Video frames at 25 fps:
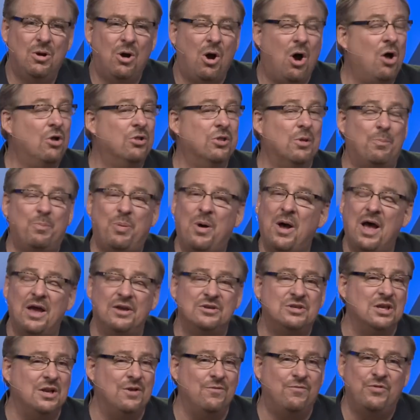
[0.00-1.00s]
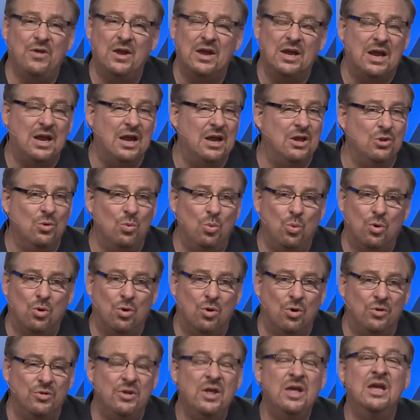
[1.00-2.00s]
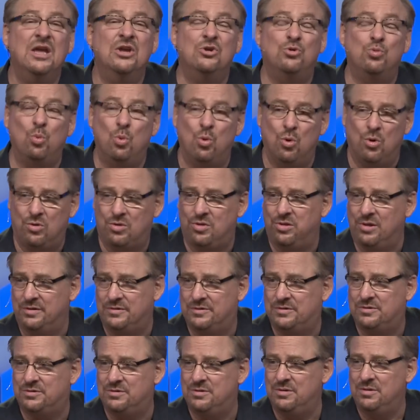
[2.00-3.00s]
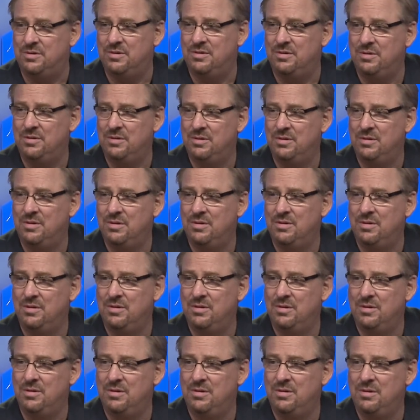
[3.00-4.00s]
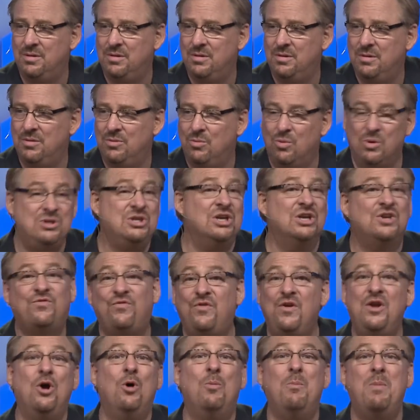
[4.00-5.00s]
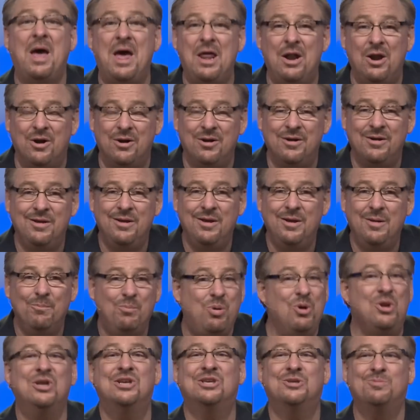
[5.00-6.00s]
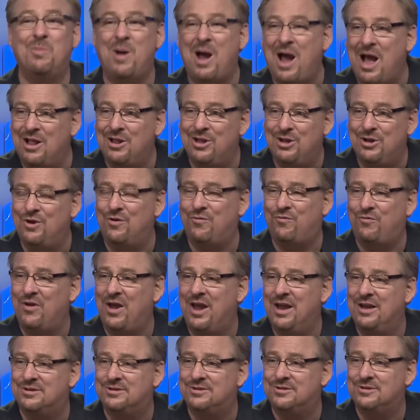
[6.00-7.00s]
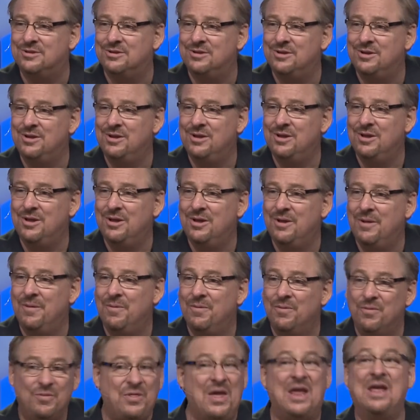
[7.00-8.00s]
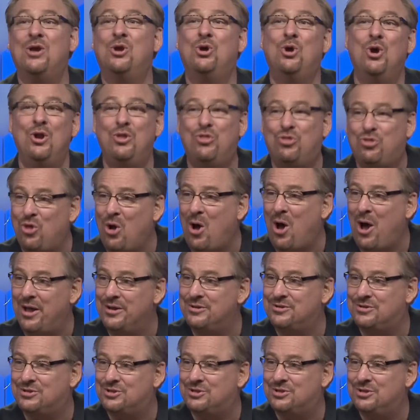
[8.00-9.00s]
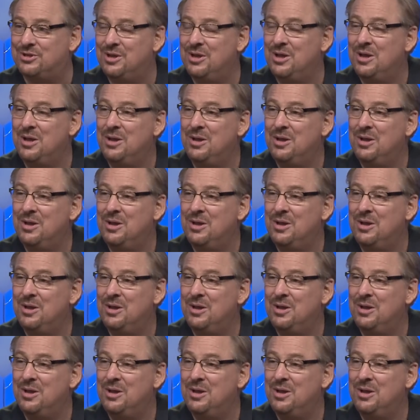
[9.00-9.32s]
all the positive thinking in the world is worthless. Well, just feel better. Put a smile on your face. Think good thoughts.